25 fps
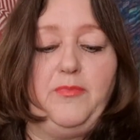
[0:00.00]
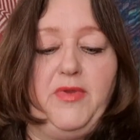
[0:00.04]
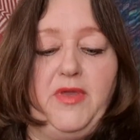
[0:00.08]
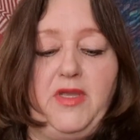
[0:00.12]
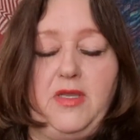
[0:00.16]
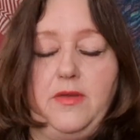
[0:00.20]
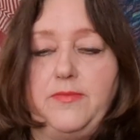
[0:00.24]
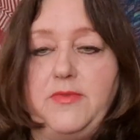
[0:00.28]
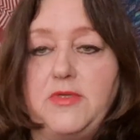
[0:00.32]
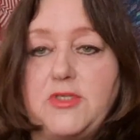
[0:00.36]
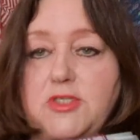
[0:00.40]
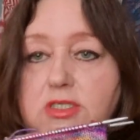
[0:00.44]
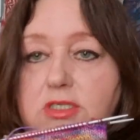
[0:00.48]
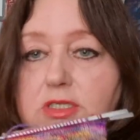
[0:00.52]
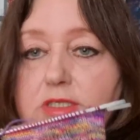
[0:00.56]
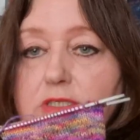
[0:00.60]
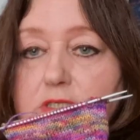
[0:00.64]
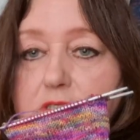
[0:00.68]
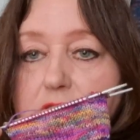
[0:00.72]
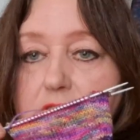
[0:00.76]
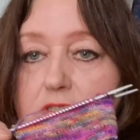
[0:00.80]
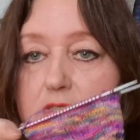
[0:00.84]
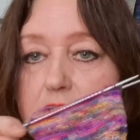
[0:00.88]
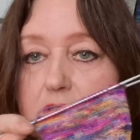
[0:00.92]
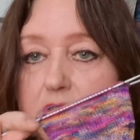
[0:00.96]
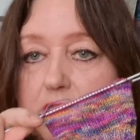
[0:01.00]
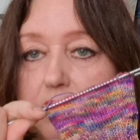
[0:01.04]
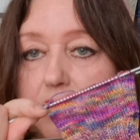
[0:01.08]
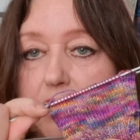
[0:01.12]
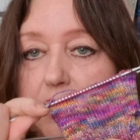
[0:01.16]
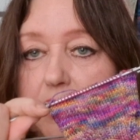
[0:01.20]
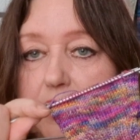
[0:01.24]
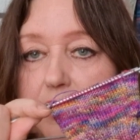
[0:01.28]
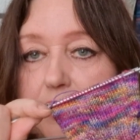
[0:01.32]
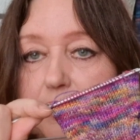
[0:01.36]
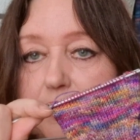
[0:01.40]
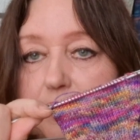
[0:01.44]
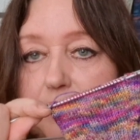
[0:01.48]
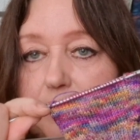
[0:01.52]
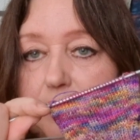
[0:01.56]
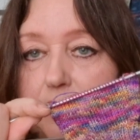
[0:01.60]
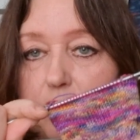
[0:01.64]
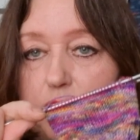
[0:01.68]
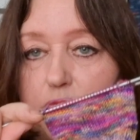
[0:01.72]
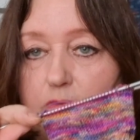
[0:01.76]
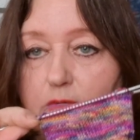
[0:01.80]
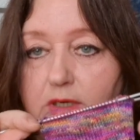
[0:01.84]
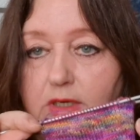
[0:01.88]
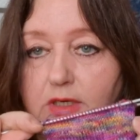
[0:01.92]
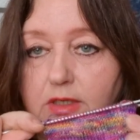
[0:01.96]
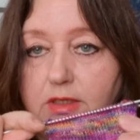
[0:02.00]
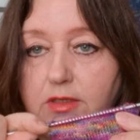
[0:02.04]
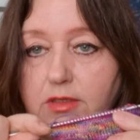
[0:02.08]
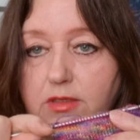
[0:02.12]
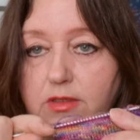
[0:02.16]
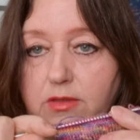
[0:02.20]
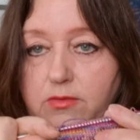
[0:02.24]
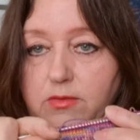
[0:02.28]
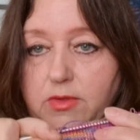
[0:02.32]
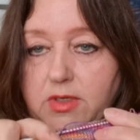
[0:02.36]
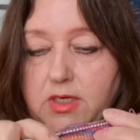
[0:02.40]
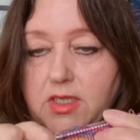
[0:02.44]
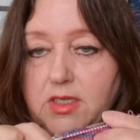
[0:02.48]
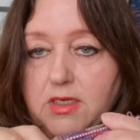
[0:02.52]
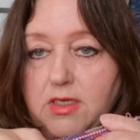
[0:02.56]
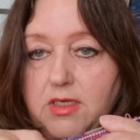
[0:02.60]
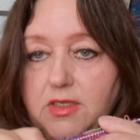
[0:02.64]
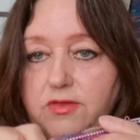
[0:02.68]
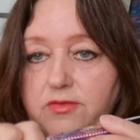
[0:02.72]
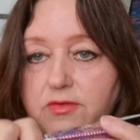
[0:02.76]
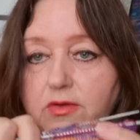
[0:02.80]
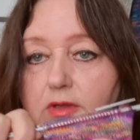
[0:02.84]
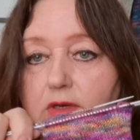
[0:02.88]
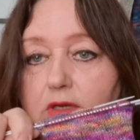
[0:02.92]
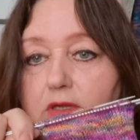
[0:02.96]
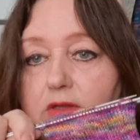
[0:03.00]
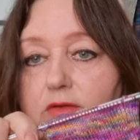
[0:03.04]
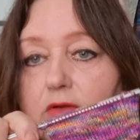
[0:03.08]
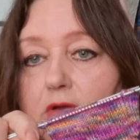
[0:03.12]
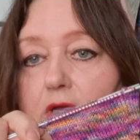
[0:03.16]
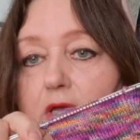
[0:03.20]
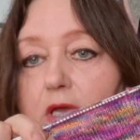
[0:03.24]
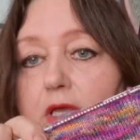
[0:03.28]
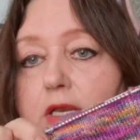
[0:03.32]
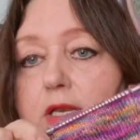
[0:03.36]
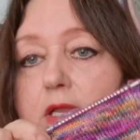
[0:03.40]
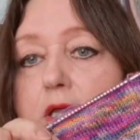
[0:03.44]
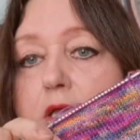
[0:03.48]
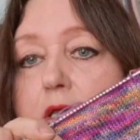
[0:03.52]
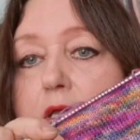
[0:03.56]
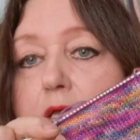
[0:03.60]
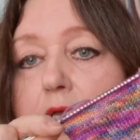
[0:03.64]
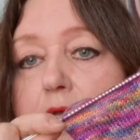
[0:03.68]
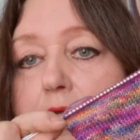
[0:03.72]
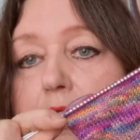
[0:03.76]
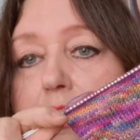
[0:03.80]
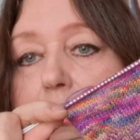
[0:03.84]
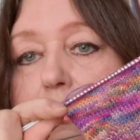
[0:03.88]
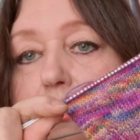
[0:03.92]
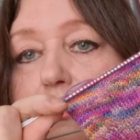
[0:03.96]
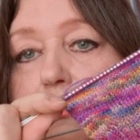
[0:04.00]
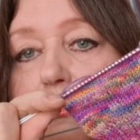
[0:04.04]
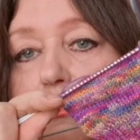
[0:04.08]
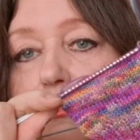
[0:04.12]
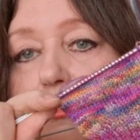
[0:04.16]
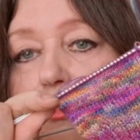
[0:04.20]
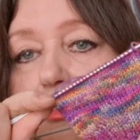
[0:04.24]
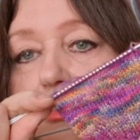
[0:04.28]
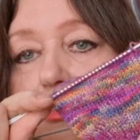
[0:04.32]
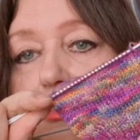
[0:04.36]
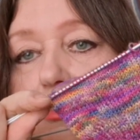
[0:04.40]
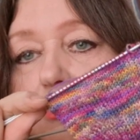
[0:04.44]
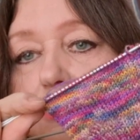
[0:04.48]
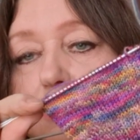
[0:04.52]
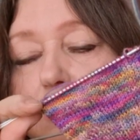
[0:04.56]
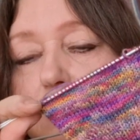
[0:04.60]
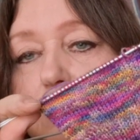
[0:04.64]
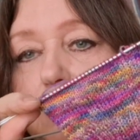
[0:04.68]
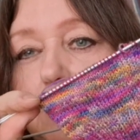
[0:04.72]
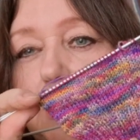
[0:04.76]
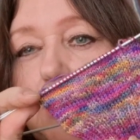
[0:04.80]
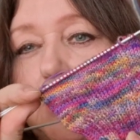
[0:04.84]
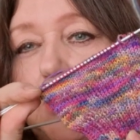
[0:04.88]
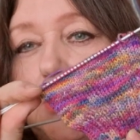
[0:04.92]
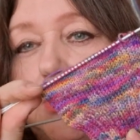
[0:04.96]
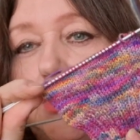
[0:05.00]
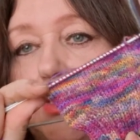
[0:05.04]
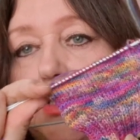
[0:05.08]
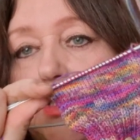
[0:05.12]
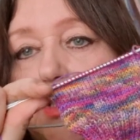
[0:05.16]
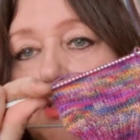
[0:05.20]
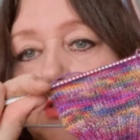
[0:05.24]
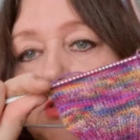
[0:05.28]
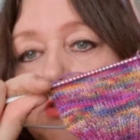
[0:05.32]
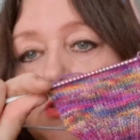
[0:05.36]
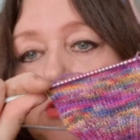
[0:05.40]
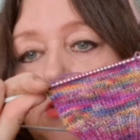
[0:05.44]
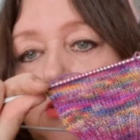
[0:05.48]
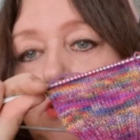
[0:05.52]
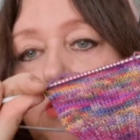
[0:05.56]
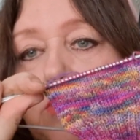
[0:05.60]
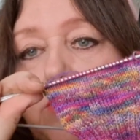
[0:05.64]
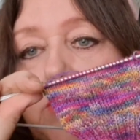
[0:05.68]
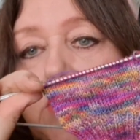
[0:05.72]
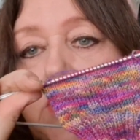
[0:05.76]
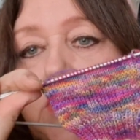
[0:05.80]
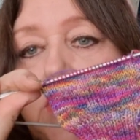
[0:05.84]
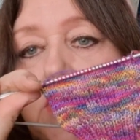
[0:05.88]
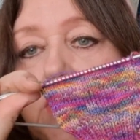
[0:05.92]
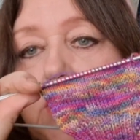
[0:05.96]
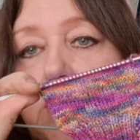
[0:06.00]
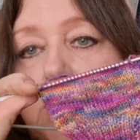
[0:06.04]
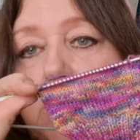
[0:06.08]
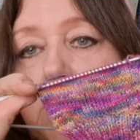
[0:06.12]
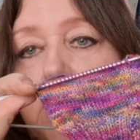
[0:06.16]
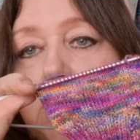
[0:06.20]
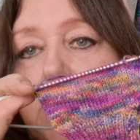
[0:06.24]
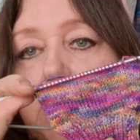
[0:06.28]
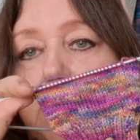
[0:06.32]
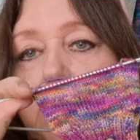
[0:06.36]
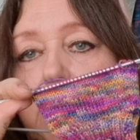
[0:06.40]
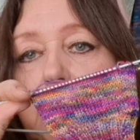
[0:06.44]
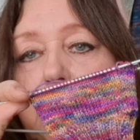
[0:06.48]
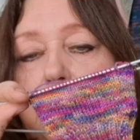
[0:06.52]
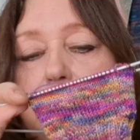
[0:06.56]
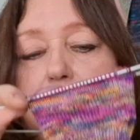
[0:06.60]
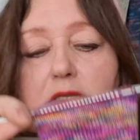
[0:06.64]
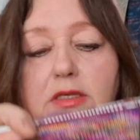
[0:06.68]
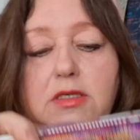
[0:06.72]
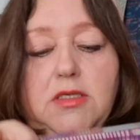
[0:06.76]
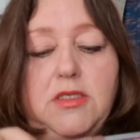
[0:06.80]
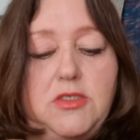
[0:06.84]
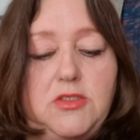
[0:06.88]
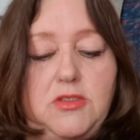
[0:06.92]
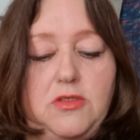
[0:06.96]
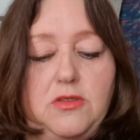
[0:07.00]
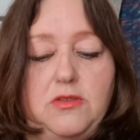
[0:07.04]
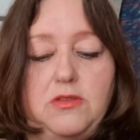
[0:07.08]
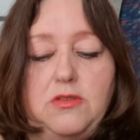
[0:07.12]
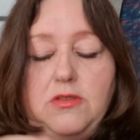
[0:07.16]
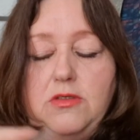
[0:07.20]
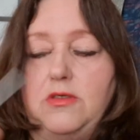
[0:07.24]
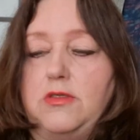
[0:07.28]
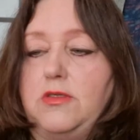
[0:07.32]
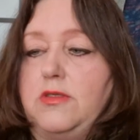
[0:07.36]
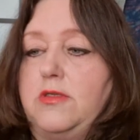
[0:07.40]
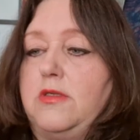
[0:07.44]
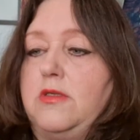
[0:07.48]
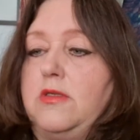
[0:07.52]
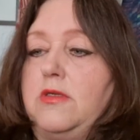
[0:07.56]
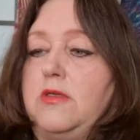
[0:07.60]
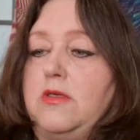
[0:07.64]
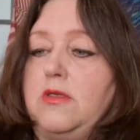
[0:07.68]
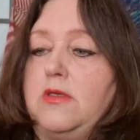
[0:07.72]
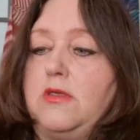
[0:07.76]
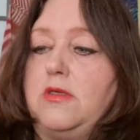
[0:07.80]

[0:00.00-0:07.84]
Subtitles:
Pick up the stitches later when I knit on it again. So this is a really nice colorway. I knit these on,